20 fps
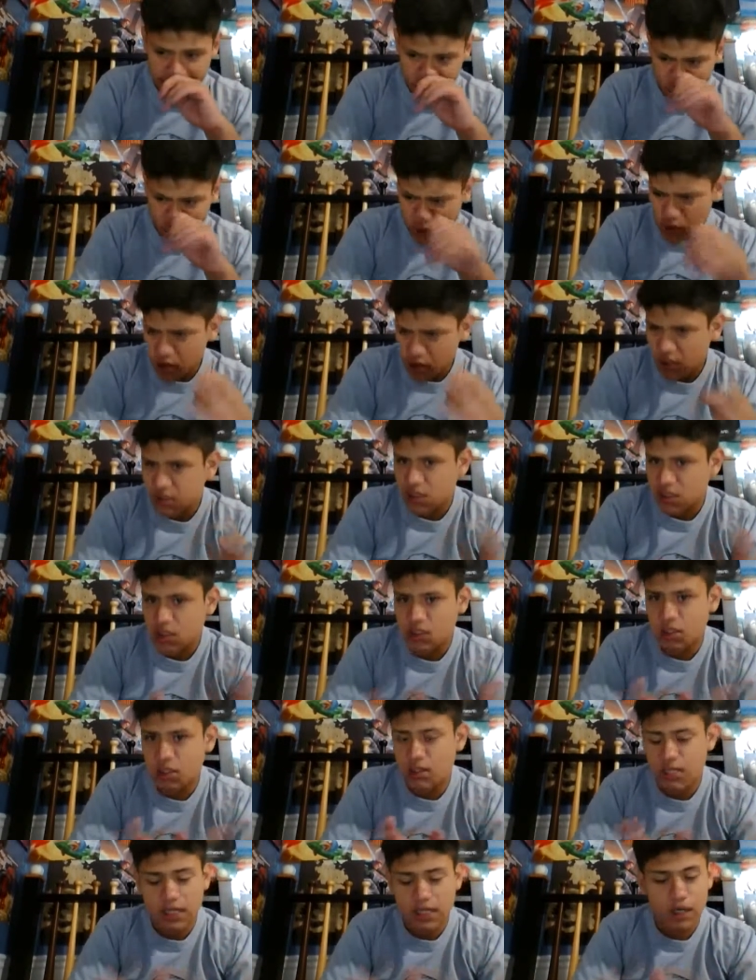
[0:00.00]
And what are your thoughts on
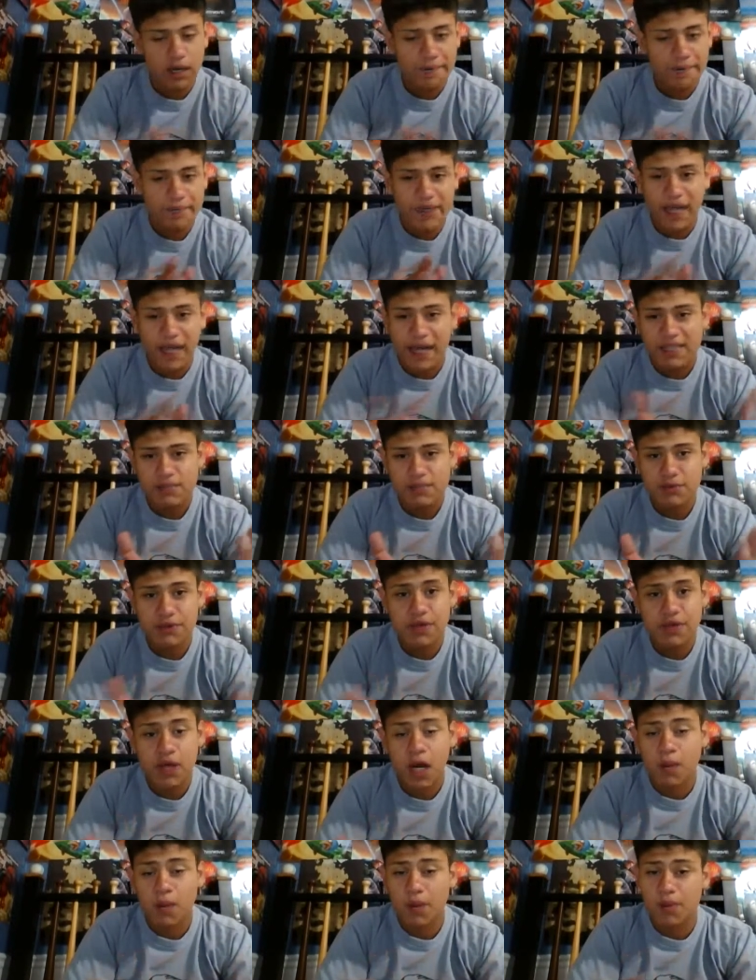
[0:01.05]
the um, last three
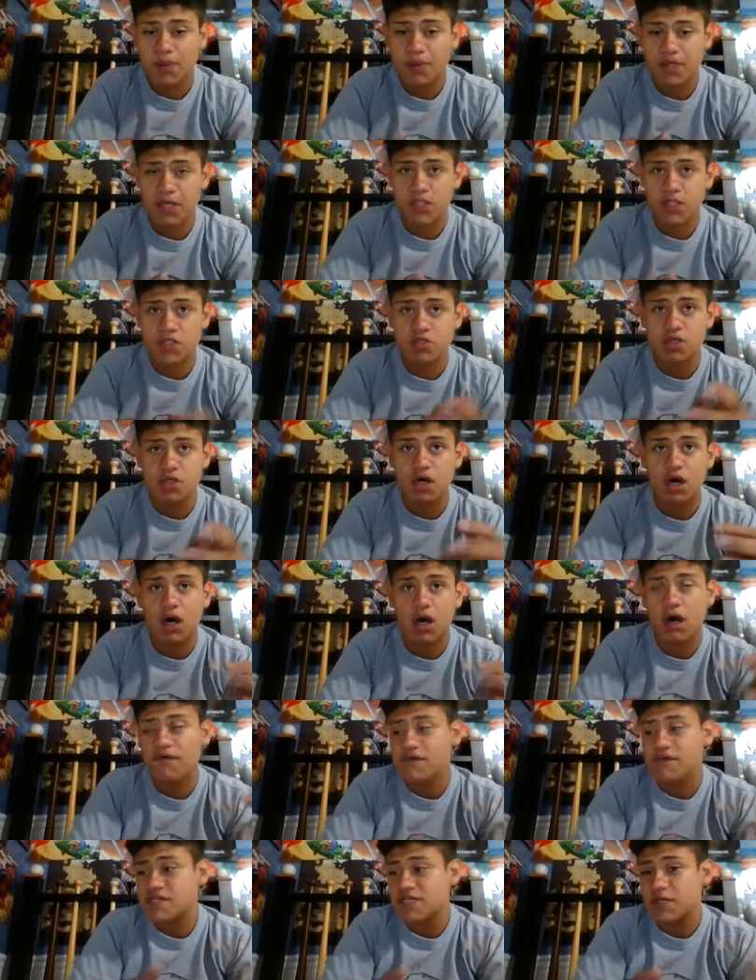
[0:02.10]
comic book issues
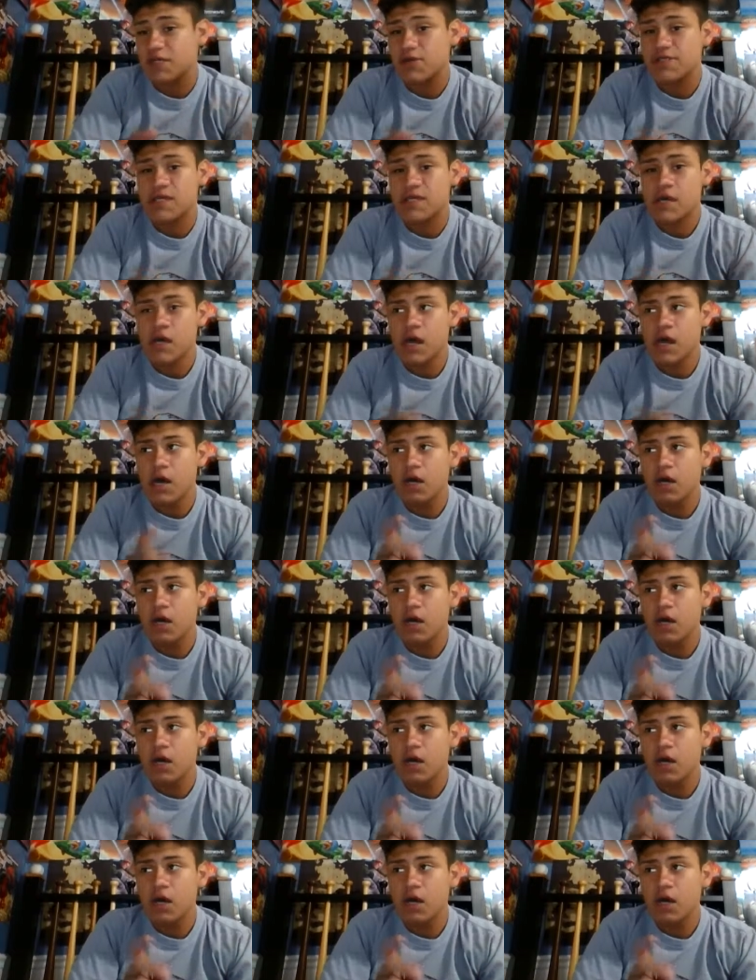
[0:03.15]
of the series?